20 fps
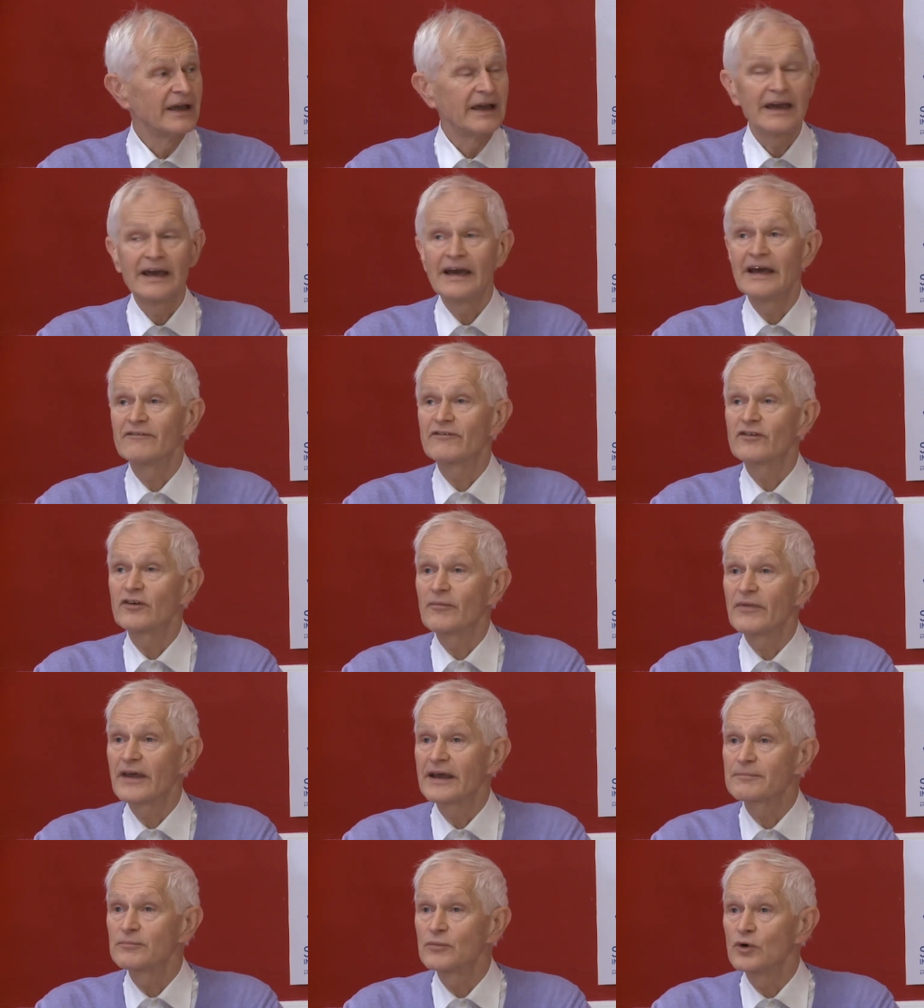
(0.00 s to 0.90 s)
And from
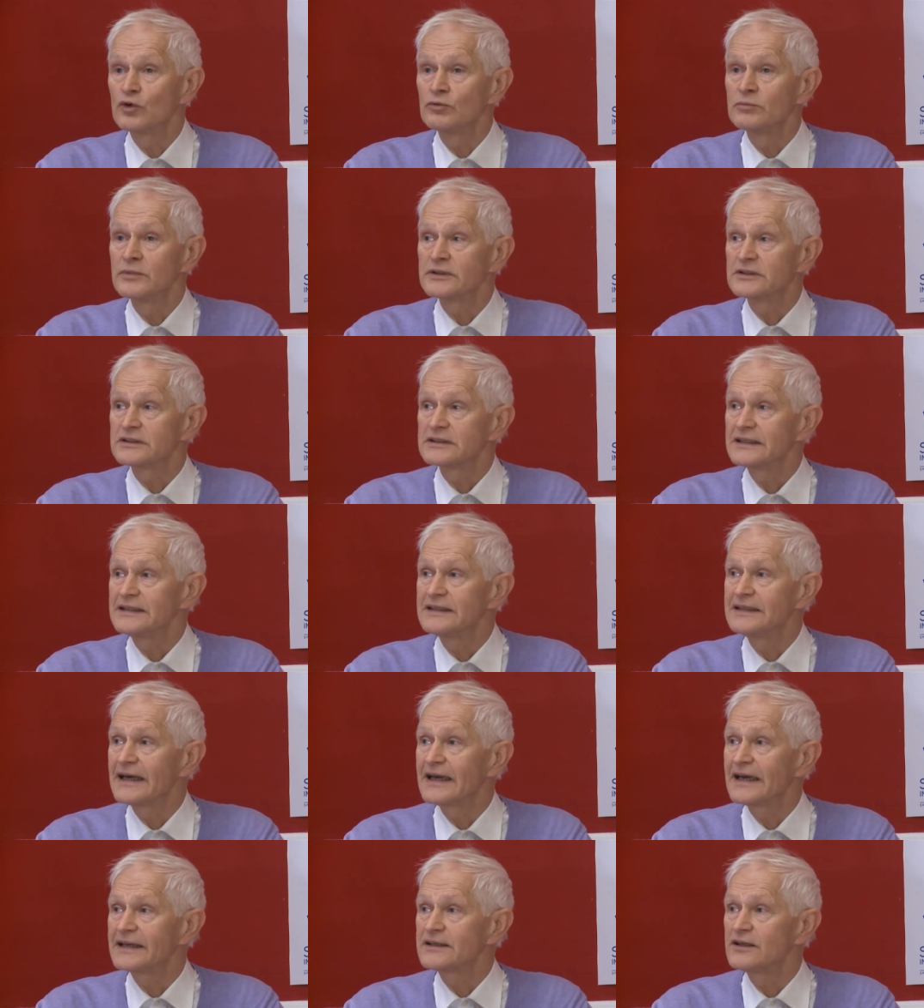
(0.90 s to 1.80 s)
that moment, he
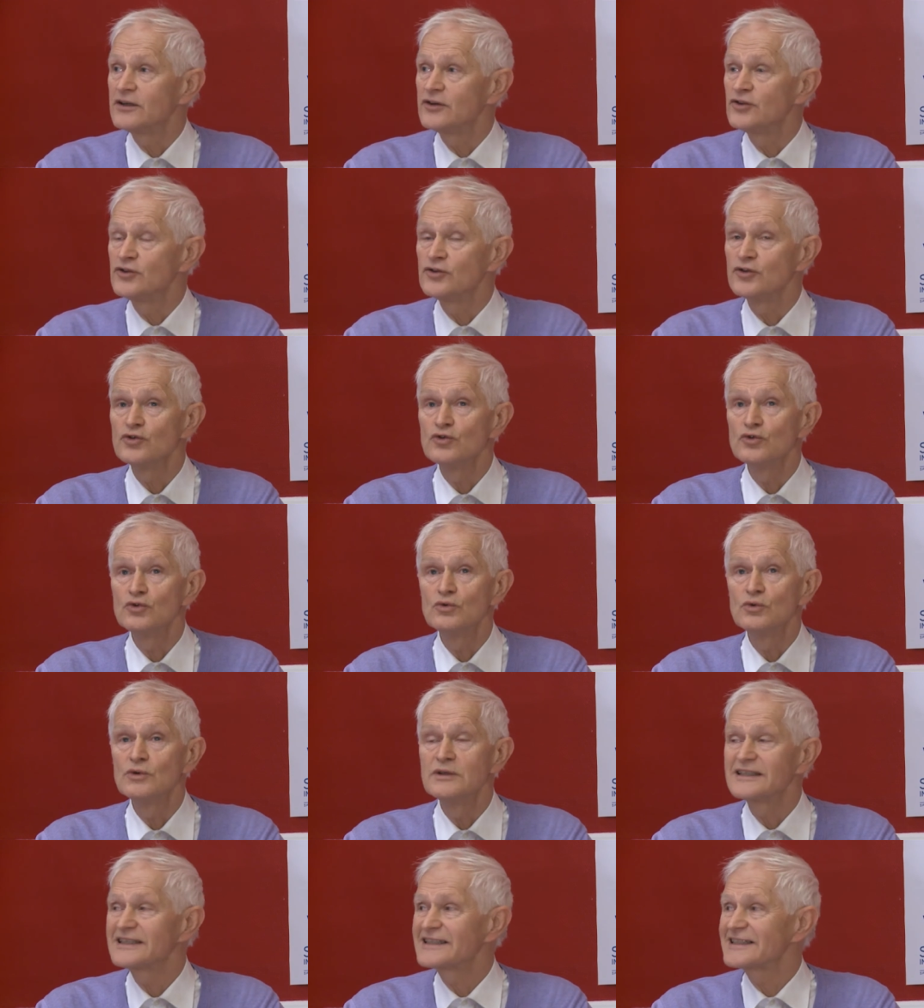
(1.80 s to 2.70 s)
had
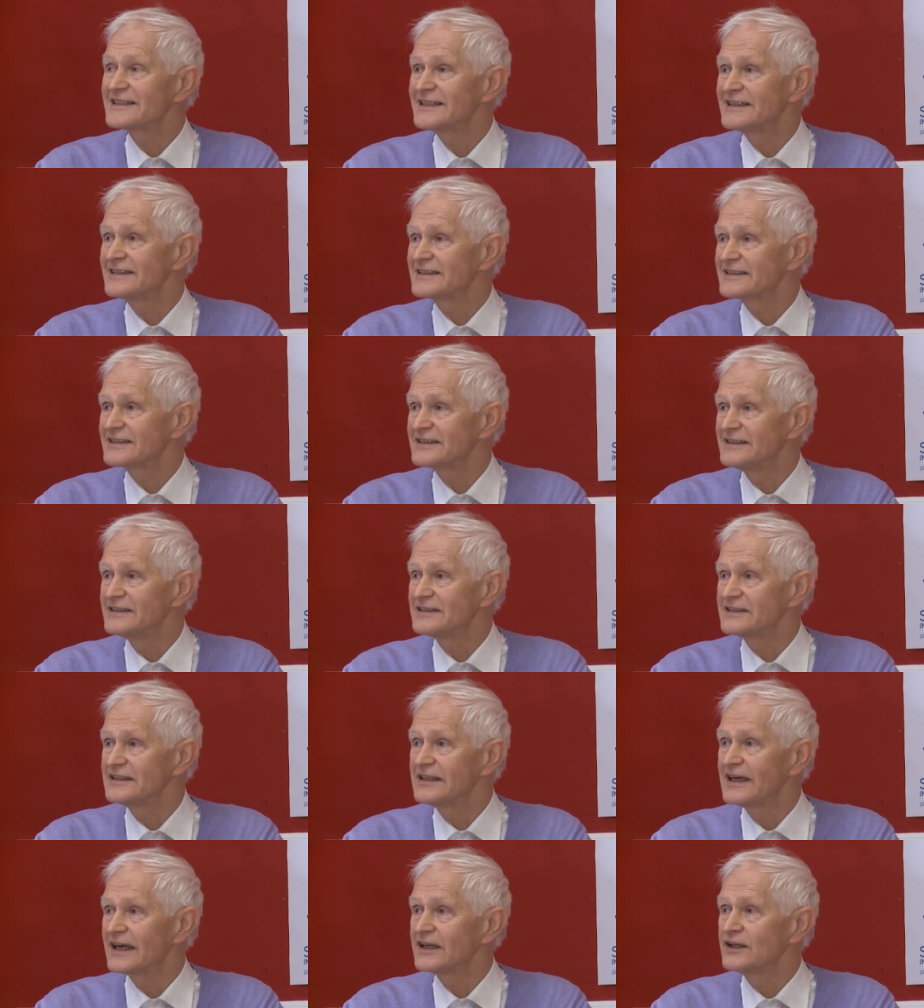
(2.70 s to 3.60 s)
new senses.
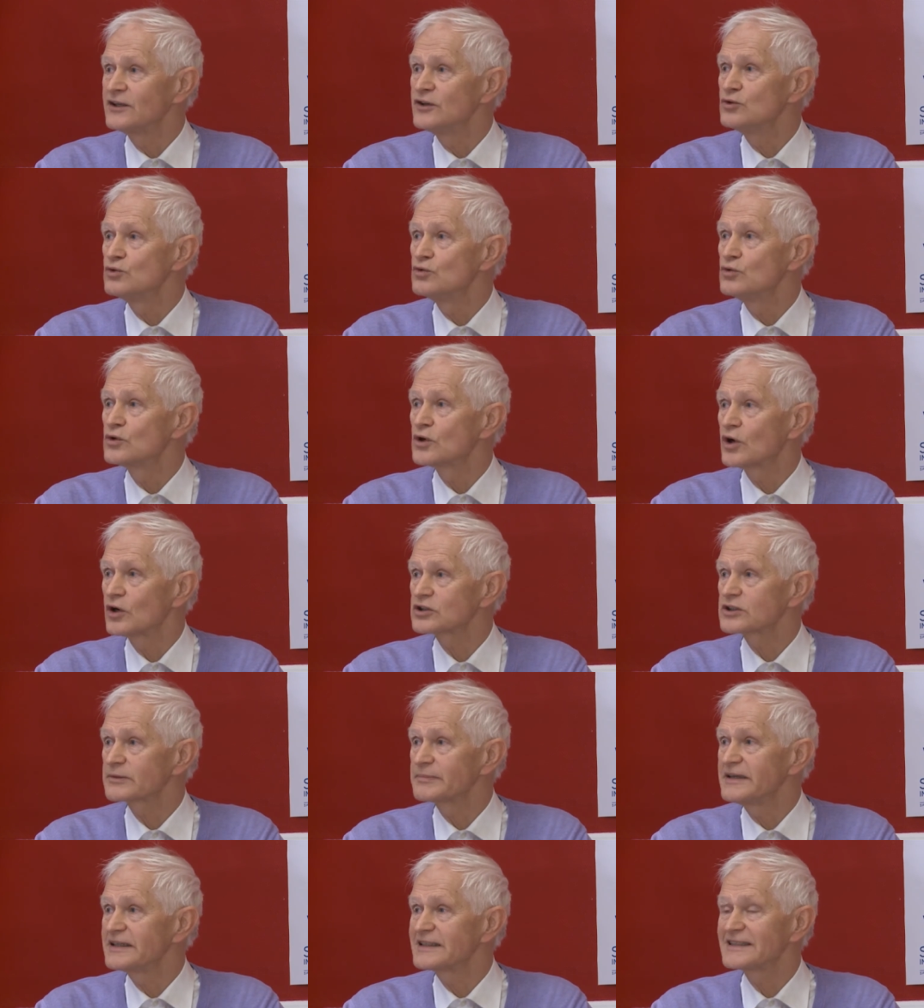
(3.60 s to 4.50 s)
He had new
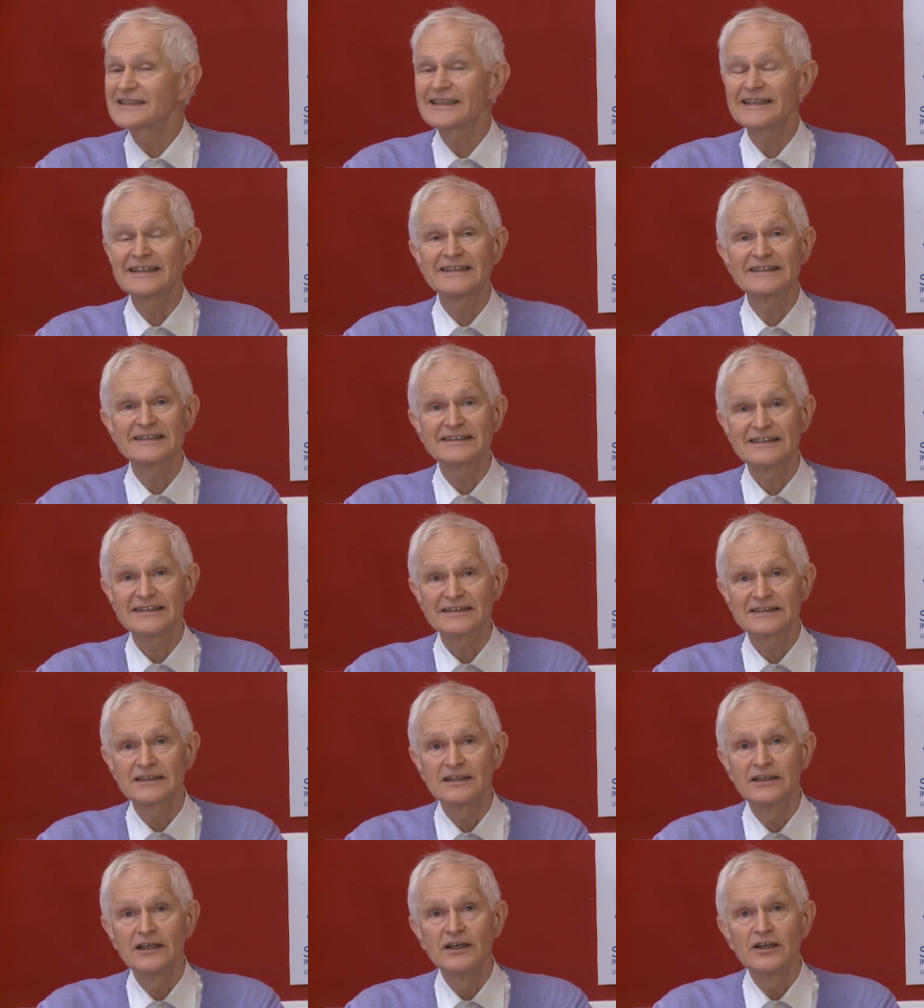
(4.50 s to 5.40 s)
cosmic
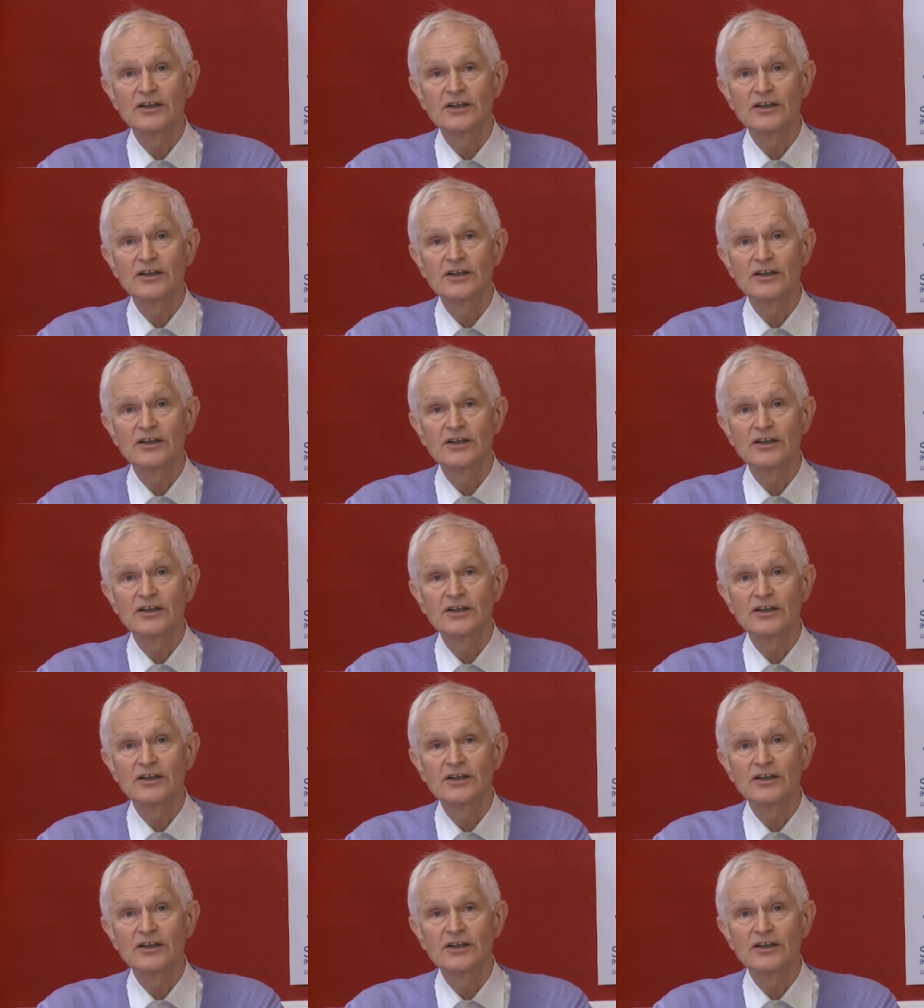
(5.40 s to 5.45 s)
senses.